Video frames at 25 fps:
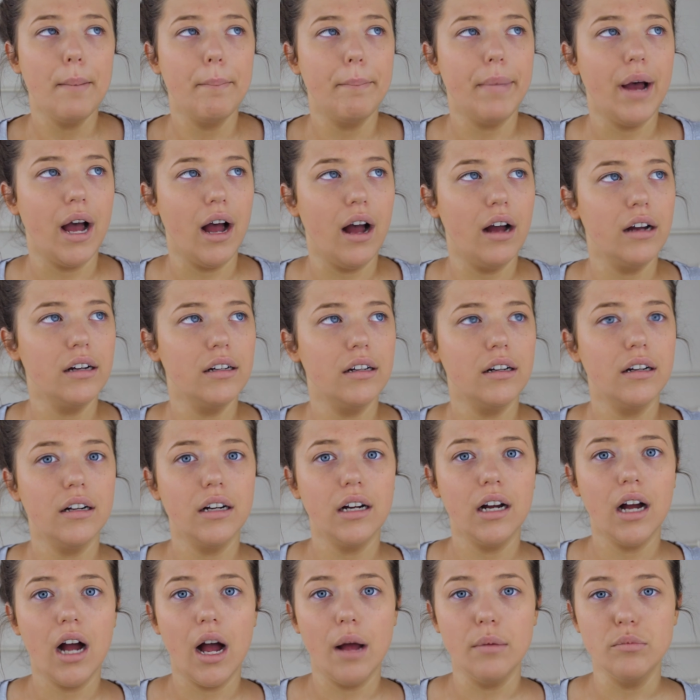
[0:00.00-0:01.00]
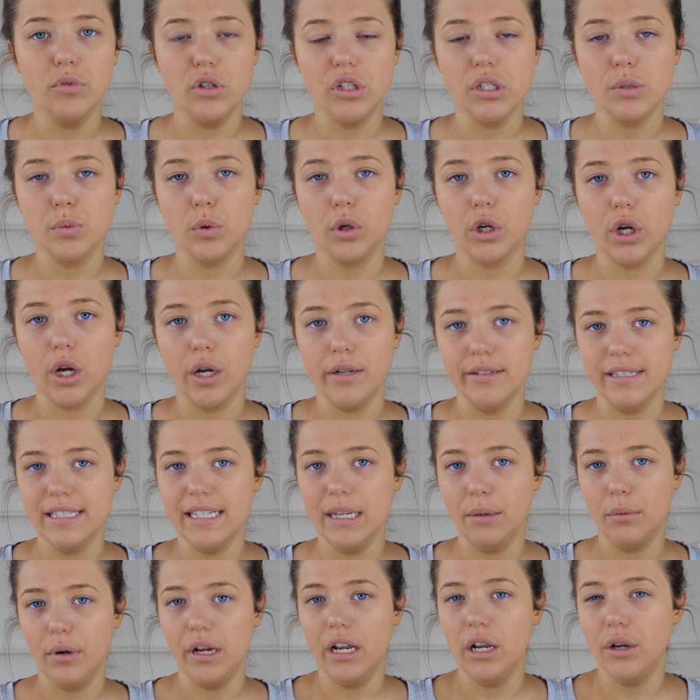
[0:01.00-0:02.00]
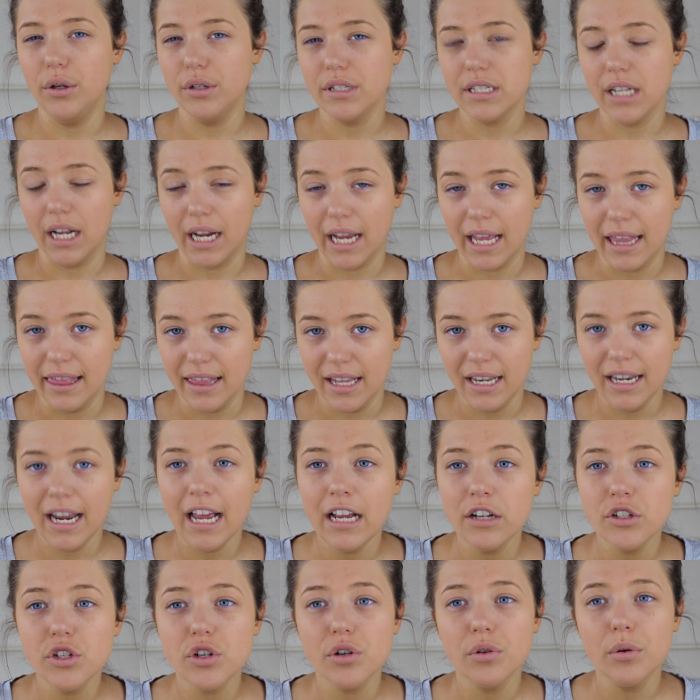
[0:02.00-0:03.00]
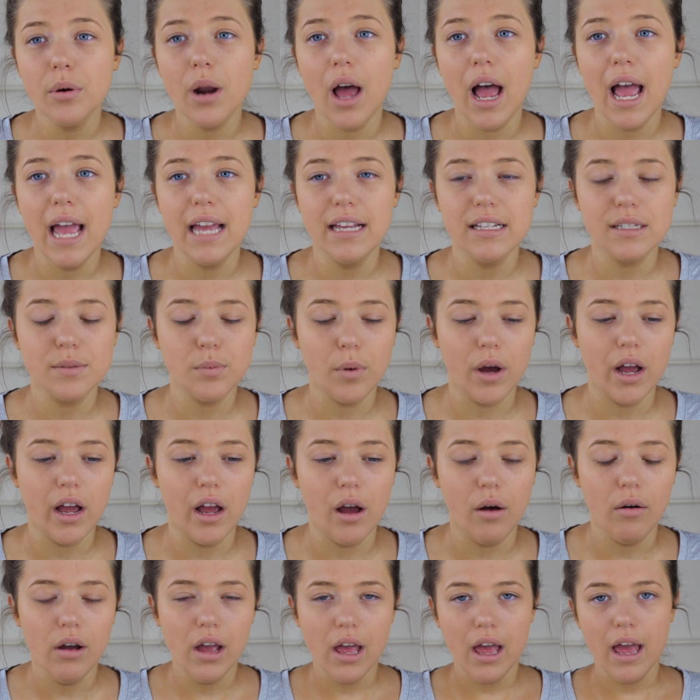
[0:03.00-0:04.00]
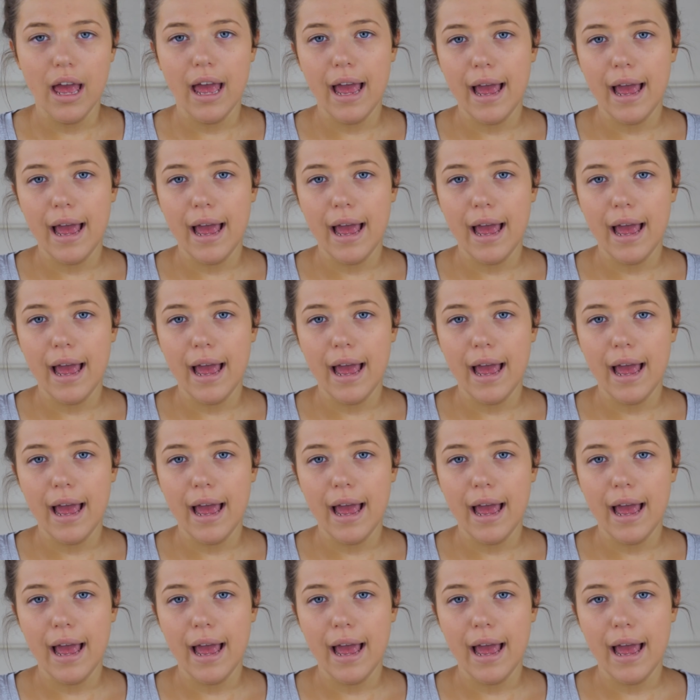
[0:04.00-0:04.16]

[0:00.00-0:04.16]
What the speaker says: but I just want to go see what it looks like in the natural light as well.